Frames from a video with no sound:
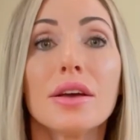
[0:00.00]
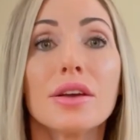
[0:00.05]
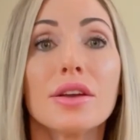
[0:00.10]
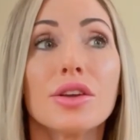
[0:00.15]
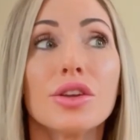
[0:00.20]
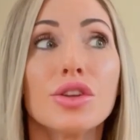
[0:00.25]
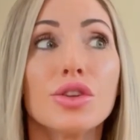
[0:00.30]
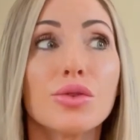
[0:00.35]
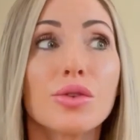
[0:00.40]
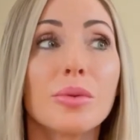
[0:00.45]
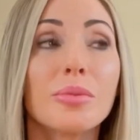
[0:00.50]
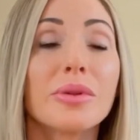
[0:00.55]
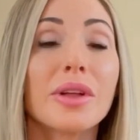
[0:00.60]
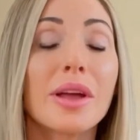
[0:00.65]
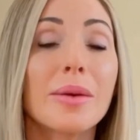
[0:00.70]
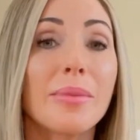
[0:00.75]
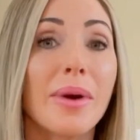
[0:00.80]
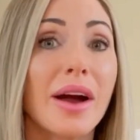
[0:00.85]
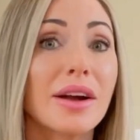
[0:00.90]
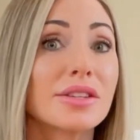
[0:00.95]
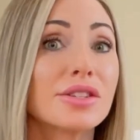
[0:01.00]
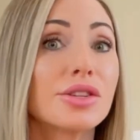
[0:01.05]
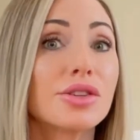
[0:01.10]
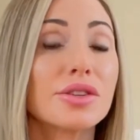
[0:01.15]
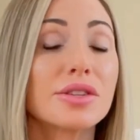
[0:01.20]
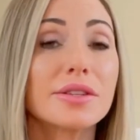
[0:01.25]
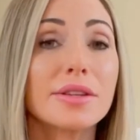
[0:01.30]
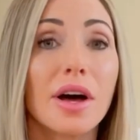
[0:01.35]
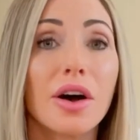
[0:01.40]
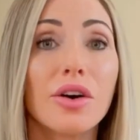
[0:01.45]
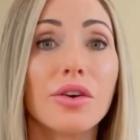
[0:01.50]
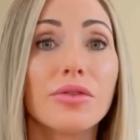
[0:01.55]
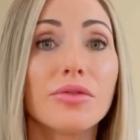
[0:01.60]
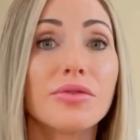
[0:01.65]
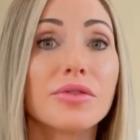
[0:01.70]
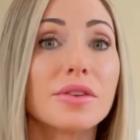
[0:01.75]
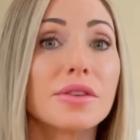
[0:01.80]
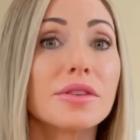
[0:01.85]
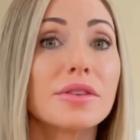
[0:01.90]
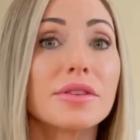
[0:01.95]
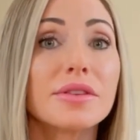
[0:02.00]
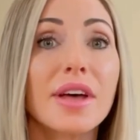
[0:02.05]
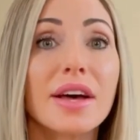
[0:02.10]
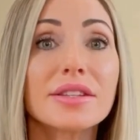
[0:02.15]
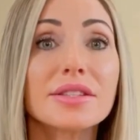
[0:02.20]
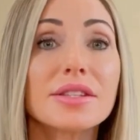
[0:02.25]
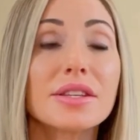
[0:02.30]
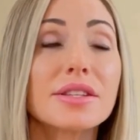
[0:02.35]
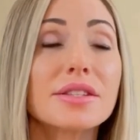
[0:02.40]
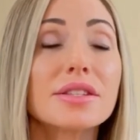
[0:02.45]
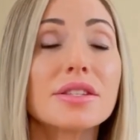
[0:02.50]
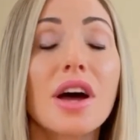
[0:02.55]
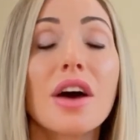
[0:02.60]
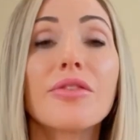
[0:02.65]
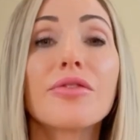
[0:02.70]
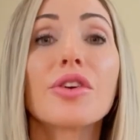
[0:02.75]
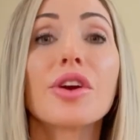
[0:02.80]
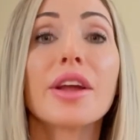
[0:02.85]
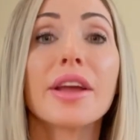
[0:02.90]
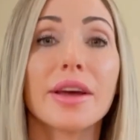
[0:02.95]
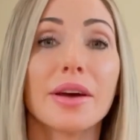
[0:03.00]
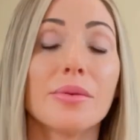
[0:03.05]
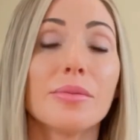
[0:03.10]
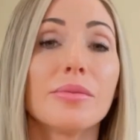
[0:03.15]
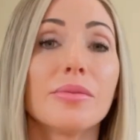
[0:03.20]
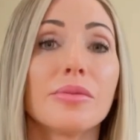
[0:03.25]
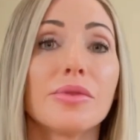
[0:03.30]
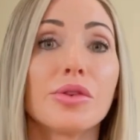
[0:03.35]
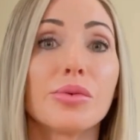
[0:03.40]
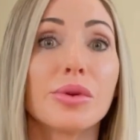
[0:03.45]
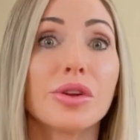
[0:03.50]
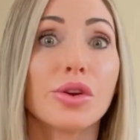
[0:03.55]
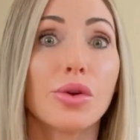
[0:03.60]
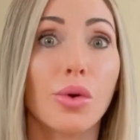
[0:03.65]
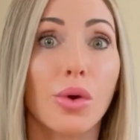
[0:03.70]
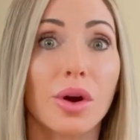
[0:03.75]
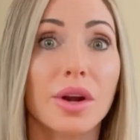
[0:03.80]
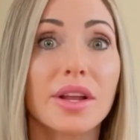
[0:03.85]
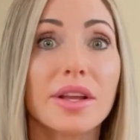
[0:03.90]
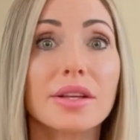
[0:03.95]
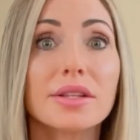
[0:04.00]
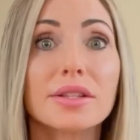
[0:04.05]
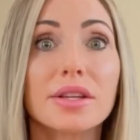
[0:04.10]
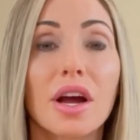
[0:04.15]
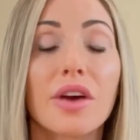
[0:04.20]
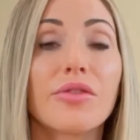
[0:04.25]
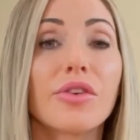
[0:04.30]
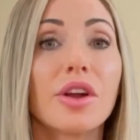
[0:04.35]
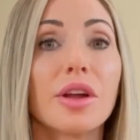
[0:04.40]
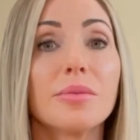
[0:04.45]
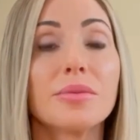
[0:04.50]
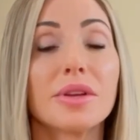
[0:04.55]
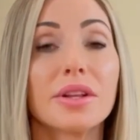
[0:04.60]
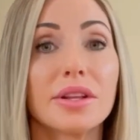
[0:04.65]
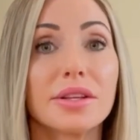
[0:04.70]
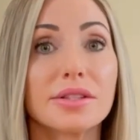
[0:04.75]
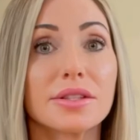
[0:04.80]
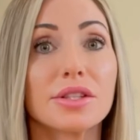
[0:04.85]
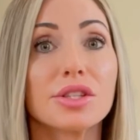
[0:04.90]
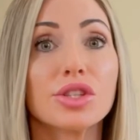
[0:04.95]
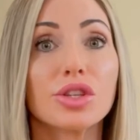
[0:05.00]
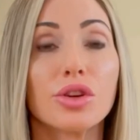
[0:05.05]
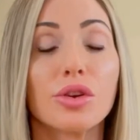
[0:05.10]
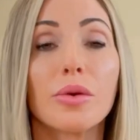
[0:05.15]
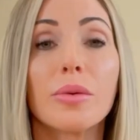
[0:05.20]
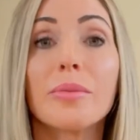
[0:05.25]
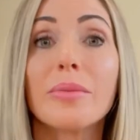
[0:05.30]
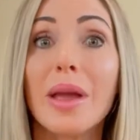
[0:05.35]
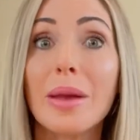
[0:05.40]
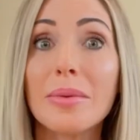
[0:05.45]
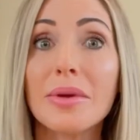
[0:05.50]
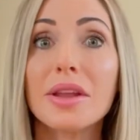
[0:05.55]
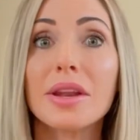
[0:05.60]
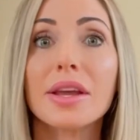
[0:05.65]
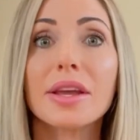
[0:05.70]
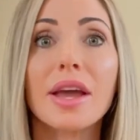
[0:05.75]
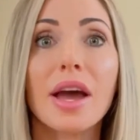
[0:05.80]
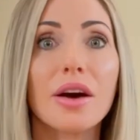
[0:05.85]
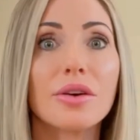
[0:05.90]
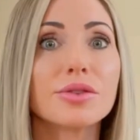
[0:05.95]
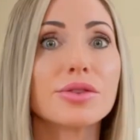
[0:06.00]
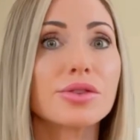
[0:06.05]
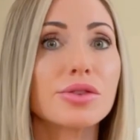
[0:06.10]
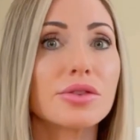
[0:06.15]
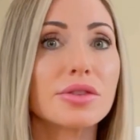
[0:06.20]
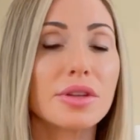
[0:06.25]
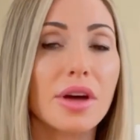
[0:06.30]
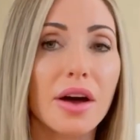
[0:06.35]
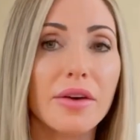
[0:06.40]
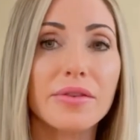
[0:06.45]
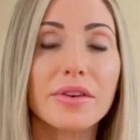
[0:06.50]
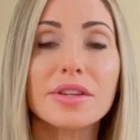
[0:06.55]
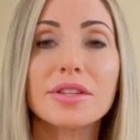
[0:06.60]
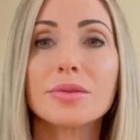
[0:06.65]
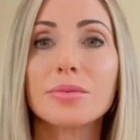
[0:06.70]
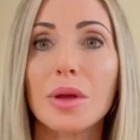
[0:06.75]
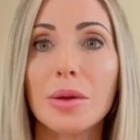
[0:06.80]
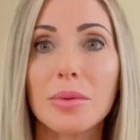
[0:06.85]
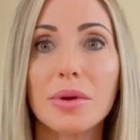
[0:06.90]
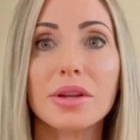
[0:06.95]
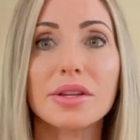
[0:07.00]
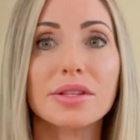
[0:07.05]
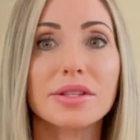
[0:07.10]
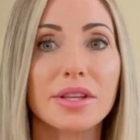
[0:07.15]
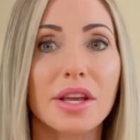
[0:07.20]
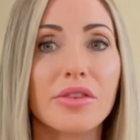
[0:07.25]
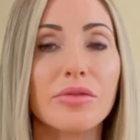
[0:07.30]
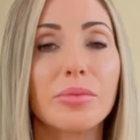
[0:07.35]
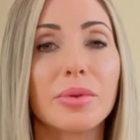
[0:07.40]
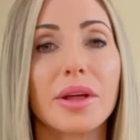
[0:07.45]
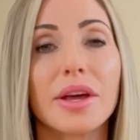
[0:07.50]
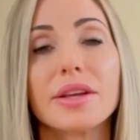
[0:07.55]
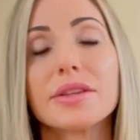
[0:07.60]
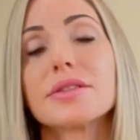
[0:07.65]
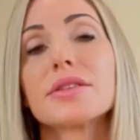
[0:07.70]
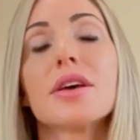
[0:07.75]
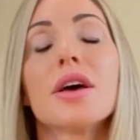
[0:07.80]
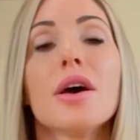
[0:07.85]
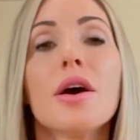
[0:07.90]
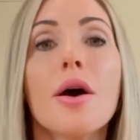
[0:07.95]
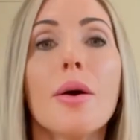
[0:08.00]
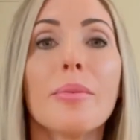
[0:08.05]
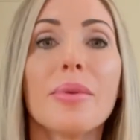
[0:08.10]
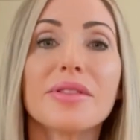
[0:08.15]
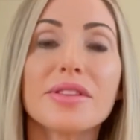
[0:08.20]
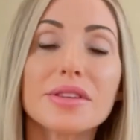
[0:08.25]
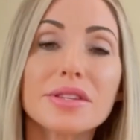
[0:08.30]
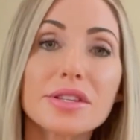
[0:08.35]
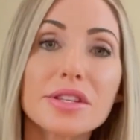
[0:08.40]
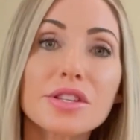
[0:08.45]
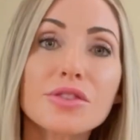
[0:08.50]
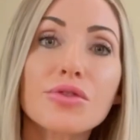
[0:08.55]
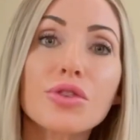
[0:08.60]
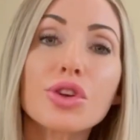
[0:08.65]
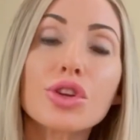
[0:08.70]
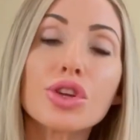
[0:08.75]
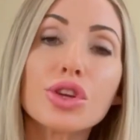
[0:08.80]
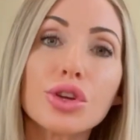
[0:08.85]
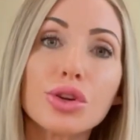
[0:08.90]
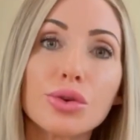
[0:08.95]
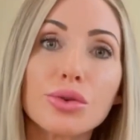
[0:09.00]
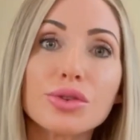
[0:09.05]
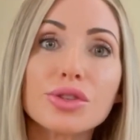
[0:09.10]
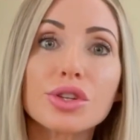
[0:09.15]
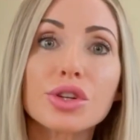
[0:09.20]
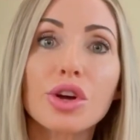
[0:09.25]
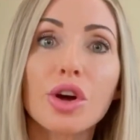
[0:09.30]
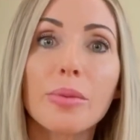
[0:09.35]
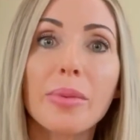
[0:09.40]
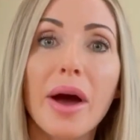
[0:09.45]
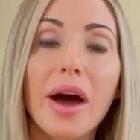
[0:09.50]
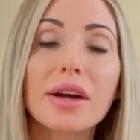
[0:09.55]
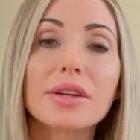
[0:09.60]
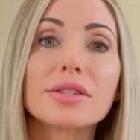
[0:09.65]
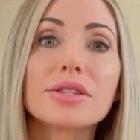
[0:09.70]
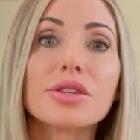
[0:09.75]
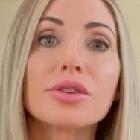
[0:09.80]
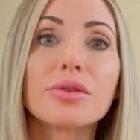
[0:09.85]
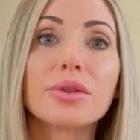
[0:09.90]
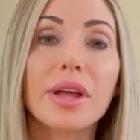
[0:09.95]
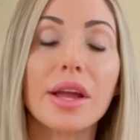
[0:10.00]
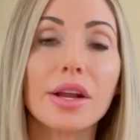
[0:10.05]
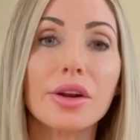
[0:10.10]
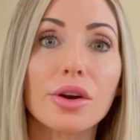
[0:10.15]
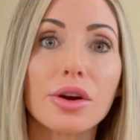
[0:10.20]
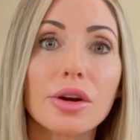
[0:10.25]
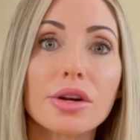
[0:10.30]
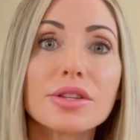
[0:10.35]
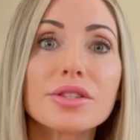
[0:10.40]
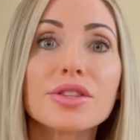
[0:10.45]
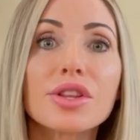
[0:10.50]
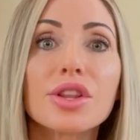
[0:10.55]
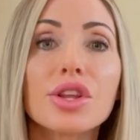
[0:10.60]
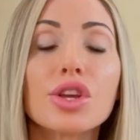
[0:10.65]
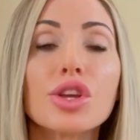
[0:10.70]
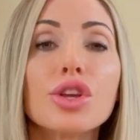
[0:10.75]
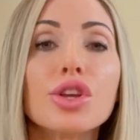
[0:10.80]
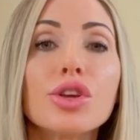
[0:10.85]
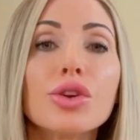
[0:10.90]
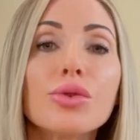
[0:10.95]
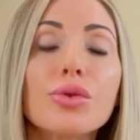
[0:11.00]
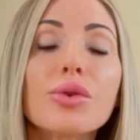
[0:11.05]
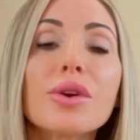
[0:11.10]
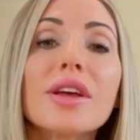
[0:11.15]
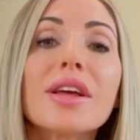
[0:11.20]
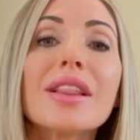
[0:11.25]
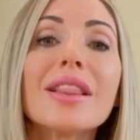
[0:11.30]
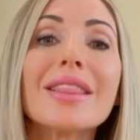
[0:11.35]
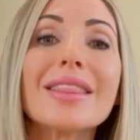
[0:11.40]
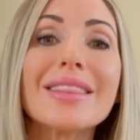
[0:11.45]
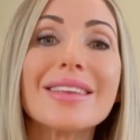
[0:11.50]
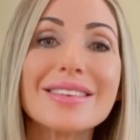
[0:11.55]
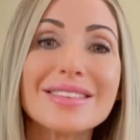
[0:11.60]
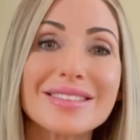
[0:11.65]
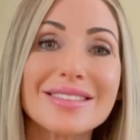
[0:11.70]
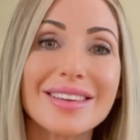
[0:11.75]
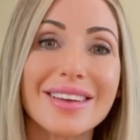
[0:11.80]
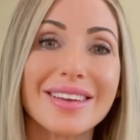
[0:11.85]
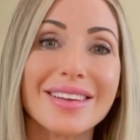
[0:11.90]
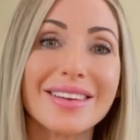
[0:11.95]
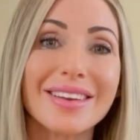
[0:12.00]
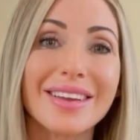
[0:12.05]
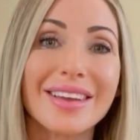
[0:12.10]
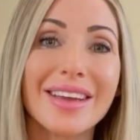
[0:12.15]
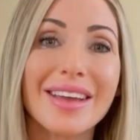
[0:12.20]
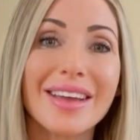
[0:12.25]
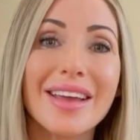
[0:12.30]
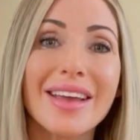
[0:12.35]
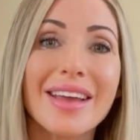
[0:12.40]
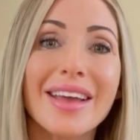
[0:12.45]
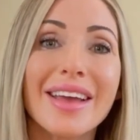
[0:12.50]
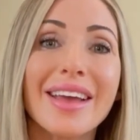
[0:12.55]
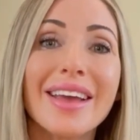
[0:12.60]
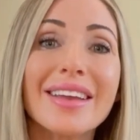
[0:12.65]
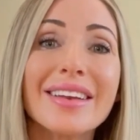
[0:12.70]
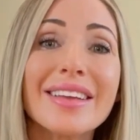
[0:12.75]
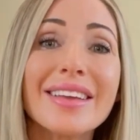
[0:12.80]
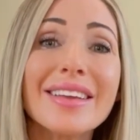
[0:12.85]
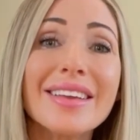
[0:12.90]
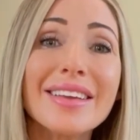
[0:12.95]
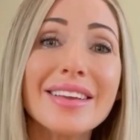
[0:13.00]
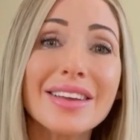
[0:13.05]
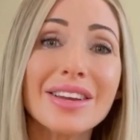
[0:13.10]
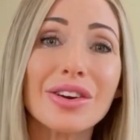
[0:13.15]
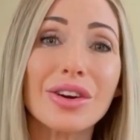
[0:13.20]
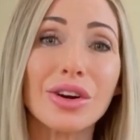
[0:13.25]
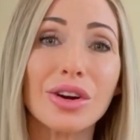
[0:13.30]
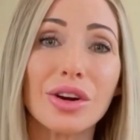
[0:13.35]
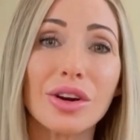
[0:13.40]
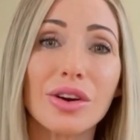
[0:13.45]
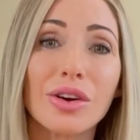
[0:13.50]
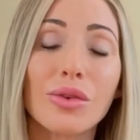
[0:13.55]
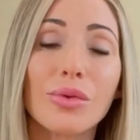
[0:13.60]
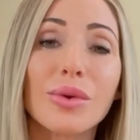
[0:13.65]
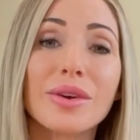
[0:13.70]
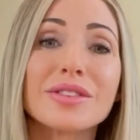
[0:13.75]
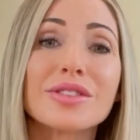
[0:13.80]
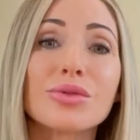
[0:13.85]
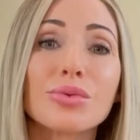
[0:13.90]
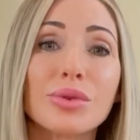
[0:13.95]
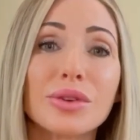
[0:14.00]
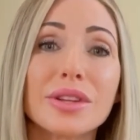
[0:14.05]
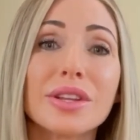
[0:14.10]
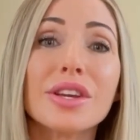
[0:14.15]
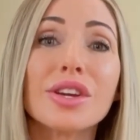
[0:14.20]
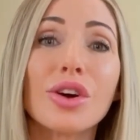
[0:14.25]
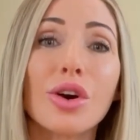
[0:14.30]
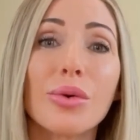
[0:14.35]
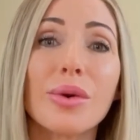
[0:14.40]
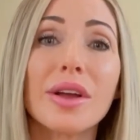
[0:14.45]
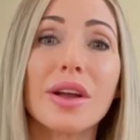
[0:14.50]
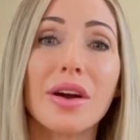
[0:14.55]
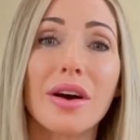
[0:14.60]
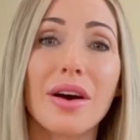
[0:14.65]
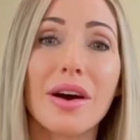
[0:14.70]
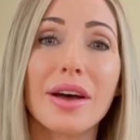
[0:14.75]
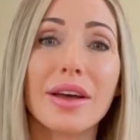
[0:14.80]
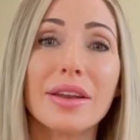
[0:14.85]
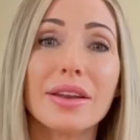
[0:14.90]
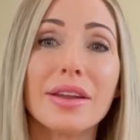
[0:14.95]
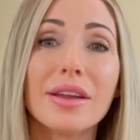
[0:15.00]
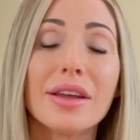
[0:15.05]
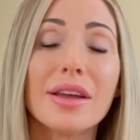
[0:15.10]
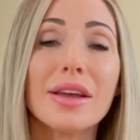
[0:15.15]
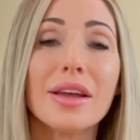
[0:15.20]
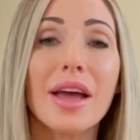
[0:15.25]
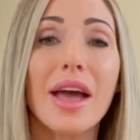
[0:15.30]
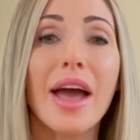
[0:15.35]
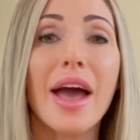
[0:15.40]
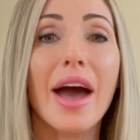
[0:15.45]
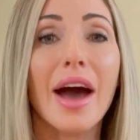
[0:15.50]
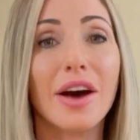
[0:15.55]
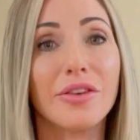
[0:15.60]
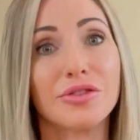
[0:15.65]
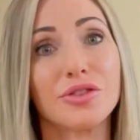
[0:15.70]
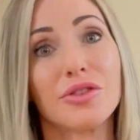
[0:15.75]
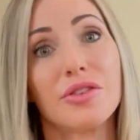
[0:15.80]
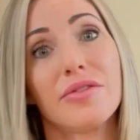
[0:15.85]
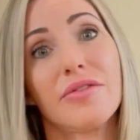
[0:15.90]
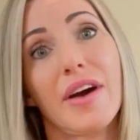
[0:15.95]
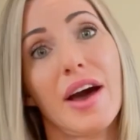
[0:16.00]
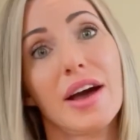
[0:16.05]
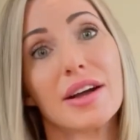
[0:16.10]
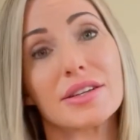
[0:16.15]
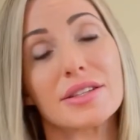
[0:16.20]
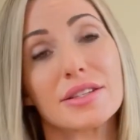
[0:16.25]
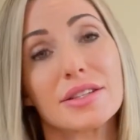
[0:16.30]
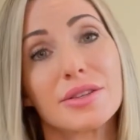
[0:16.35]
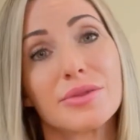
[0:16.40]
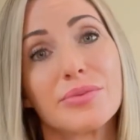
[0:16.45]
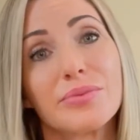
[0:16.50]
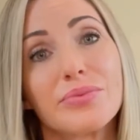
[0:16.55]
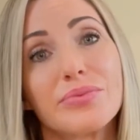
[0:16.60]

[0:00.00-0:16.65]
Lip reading: you can play it back to yourself. It's not for him. The recording is not for him to listen to. Maybe in a counselor's office, maybe in a safe place, but this is for you to go back to later so that you can listen and hear what's really going on after the fact.